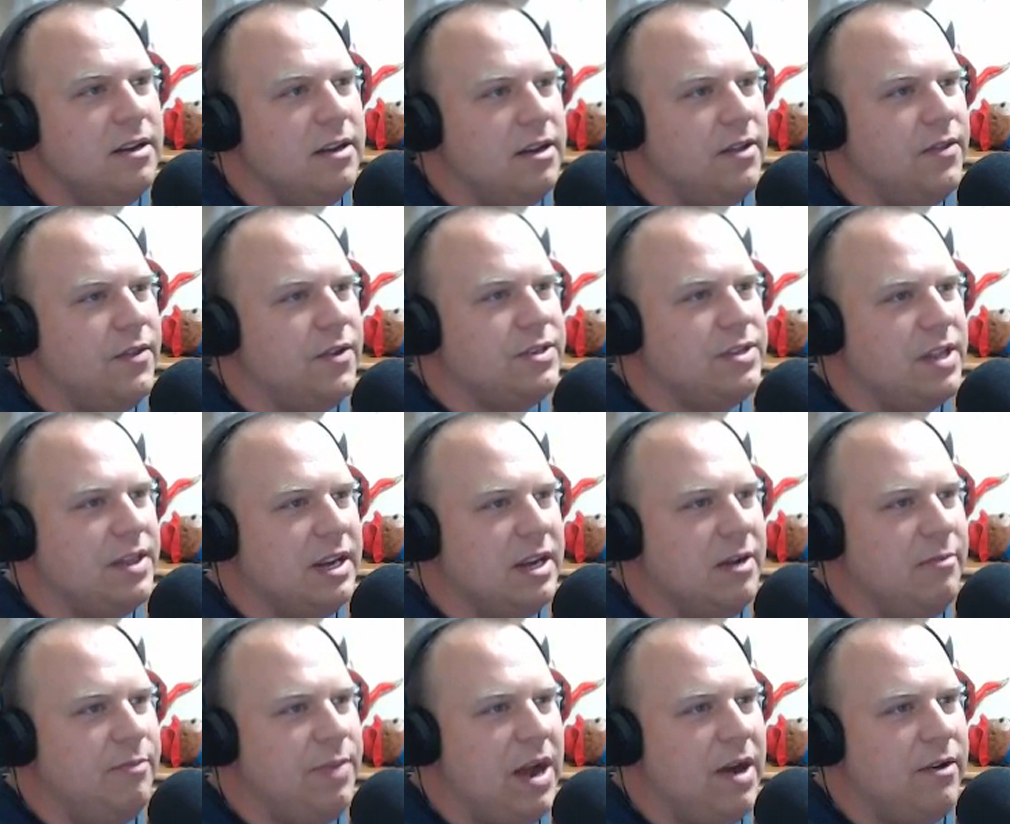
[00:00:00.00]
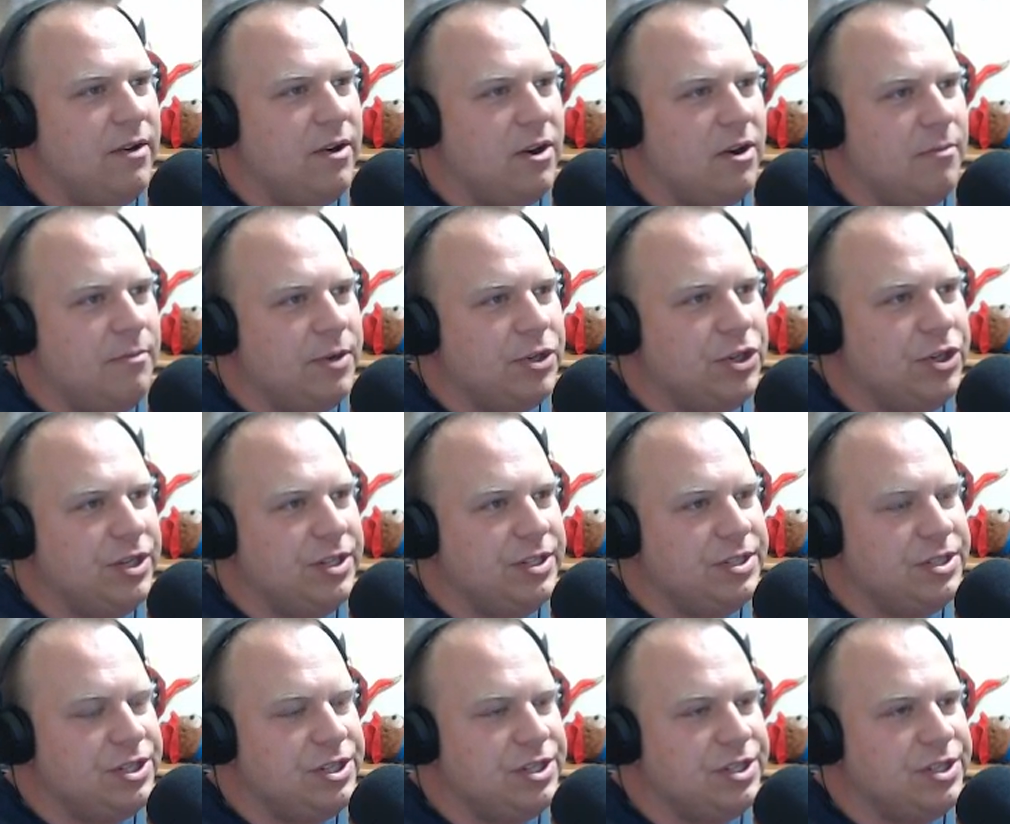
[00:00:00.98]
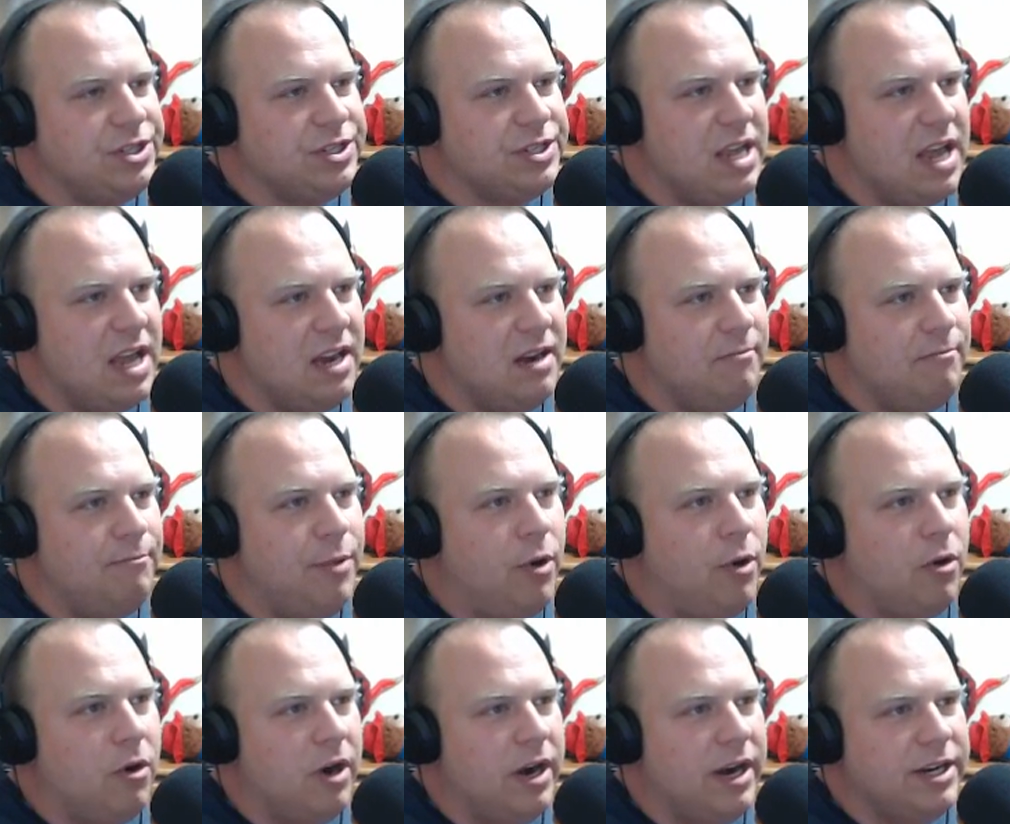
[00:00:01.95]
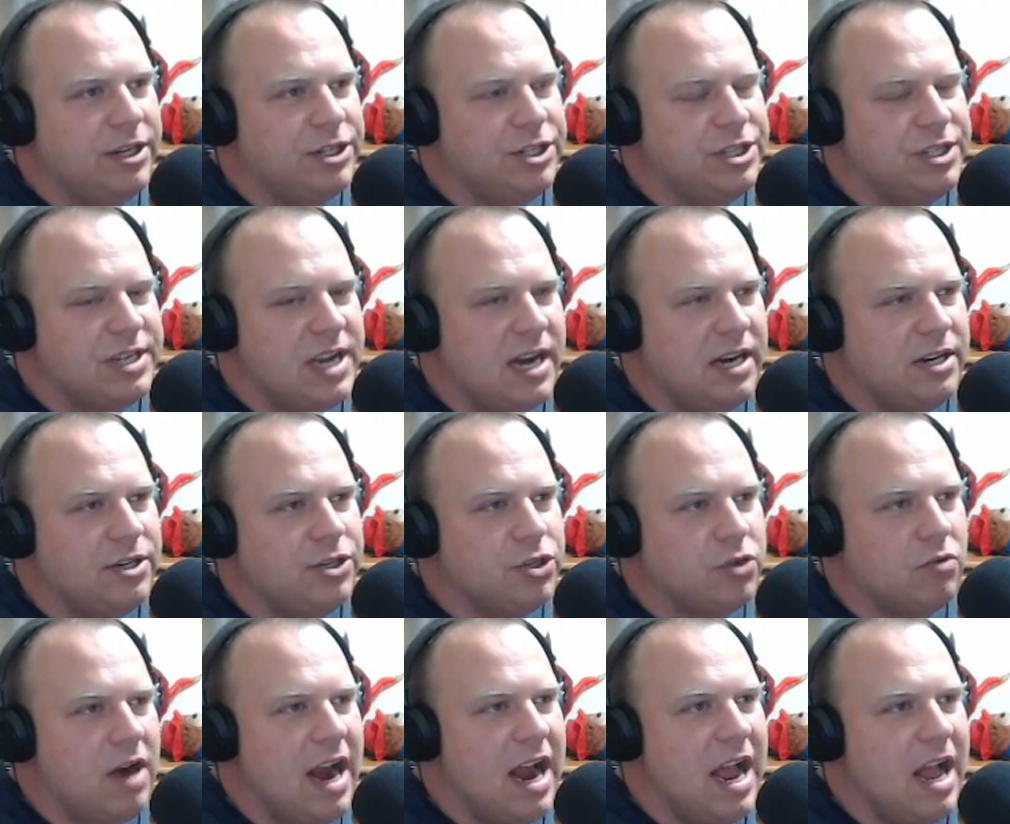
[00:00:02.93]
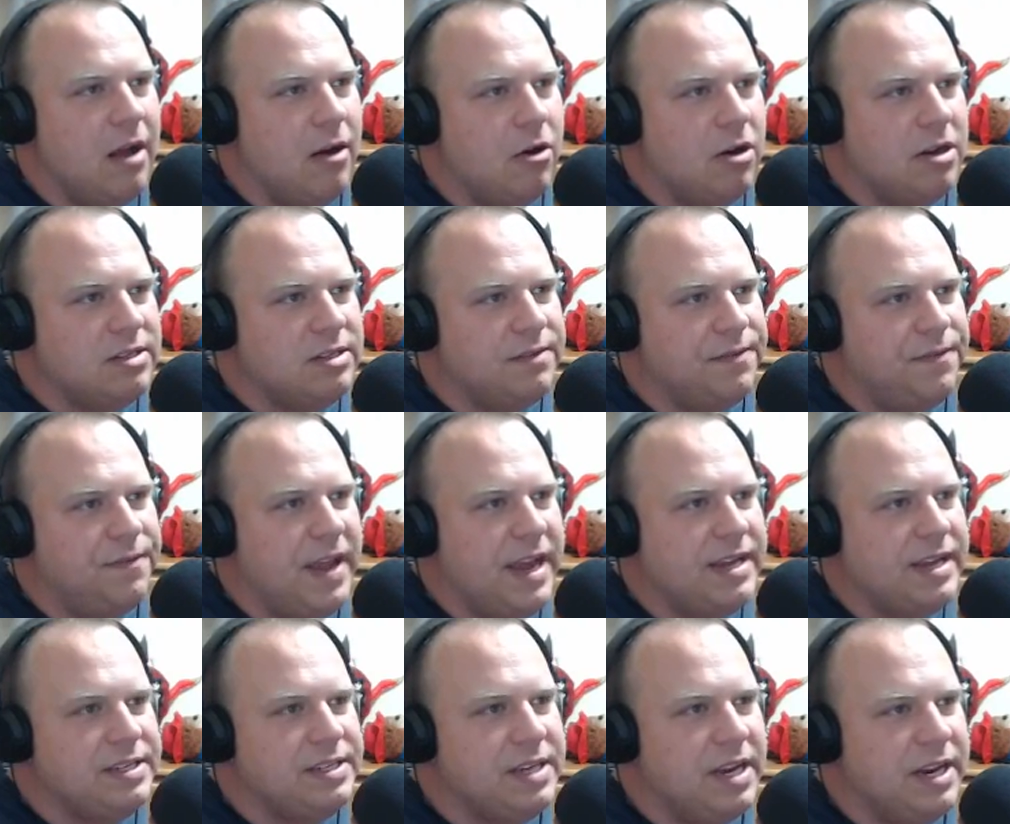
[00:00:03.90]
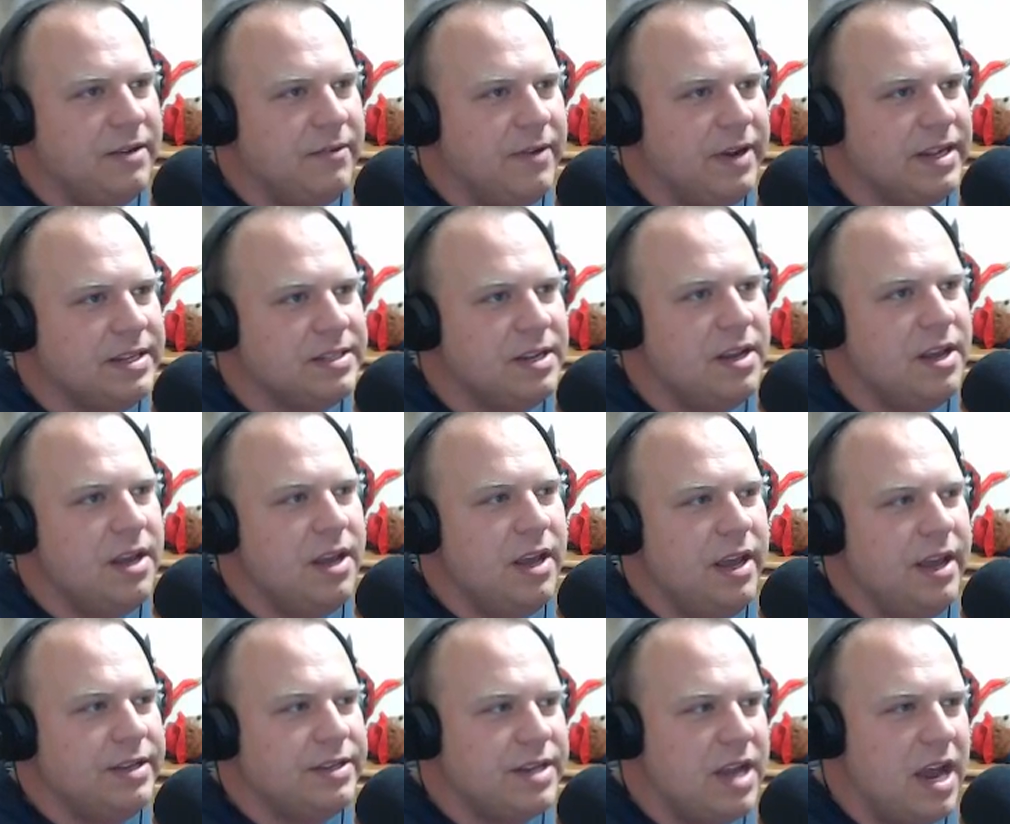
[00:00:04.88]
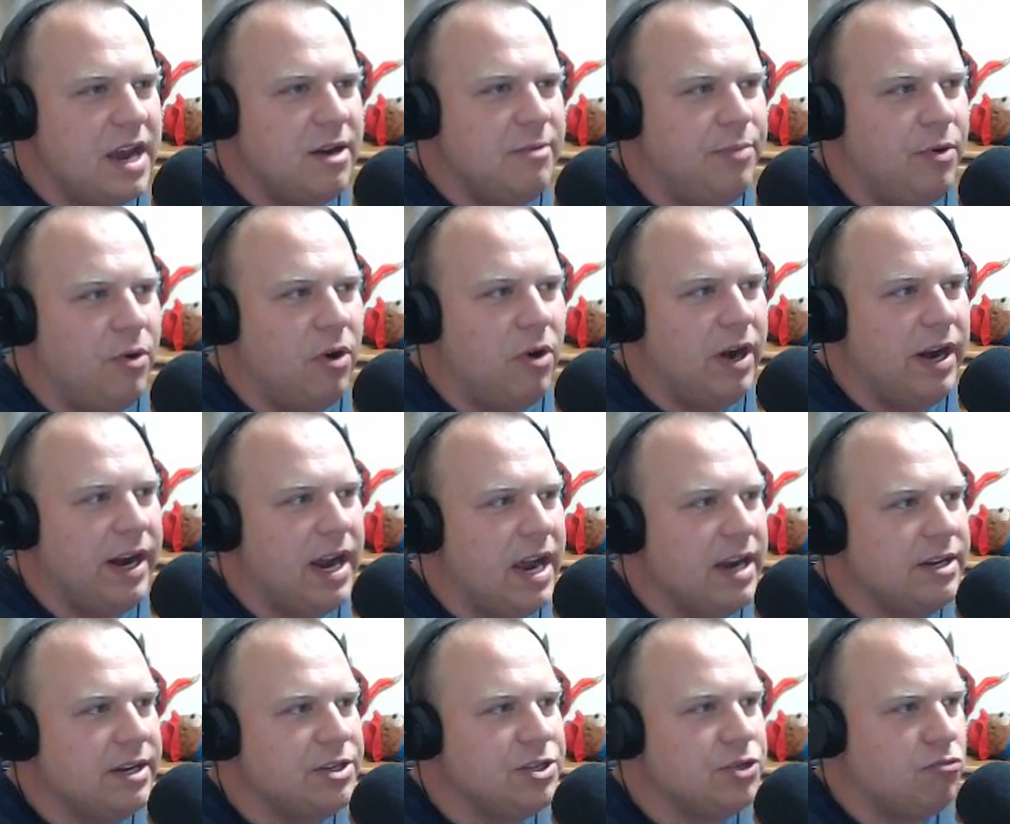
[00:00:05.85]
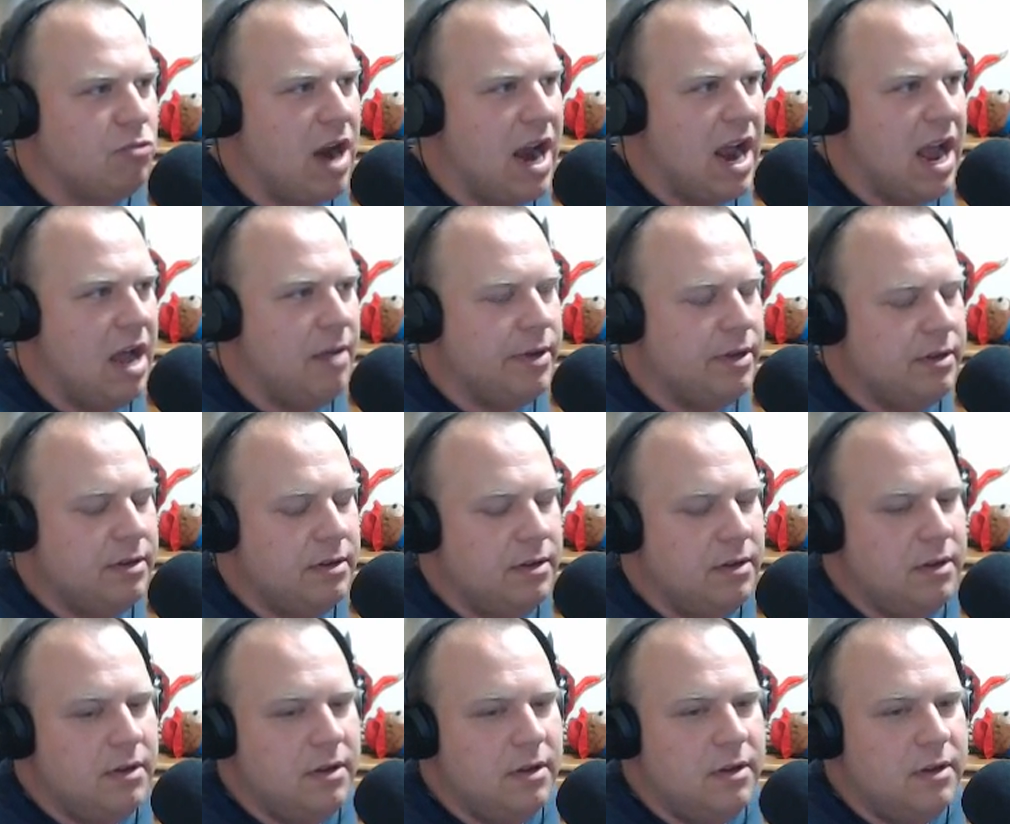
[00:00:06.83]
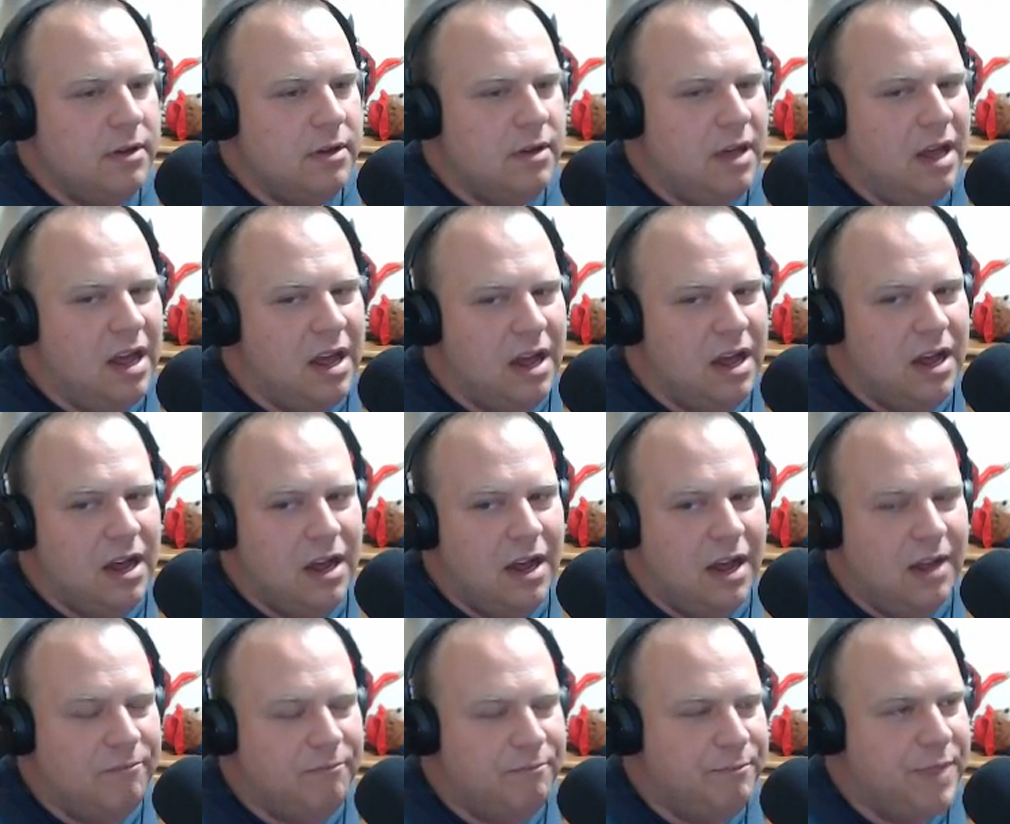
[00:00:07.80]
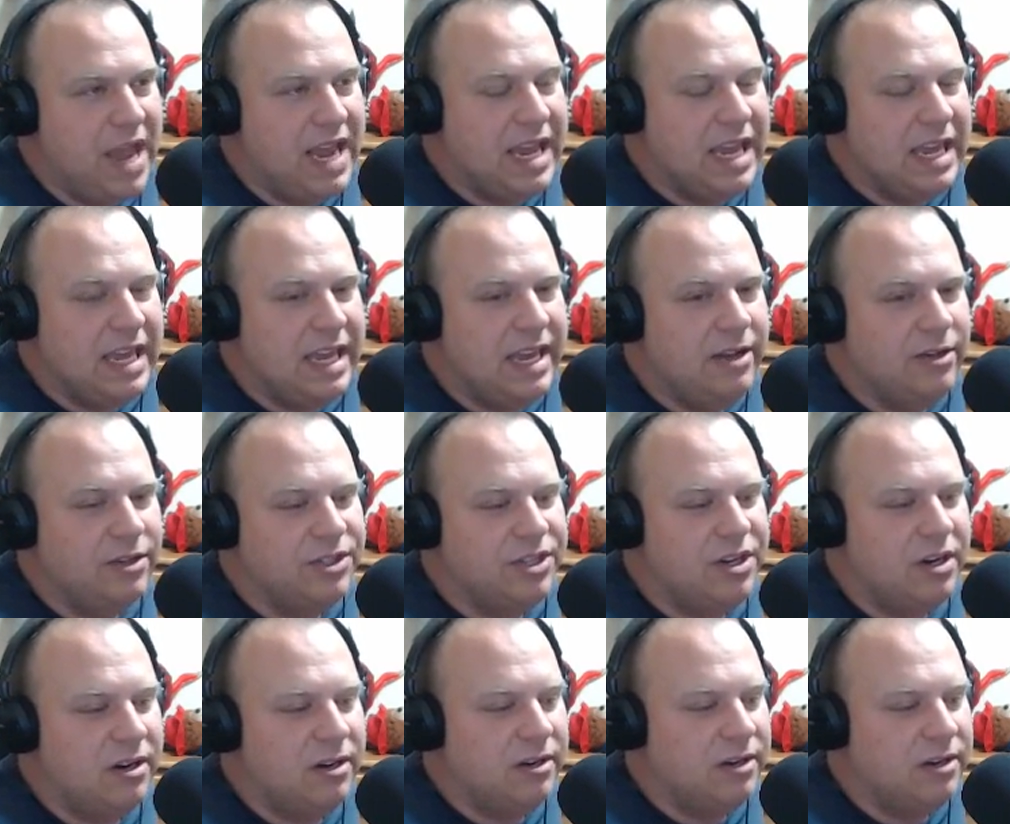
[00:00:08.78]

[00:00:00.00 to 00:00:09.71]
There's nothing about her, but she's just kind of boring. She's kind of drab. Her as a face, anyways, is kind of boring, kind of drab. A Becky heel turn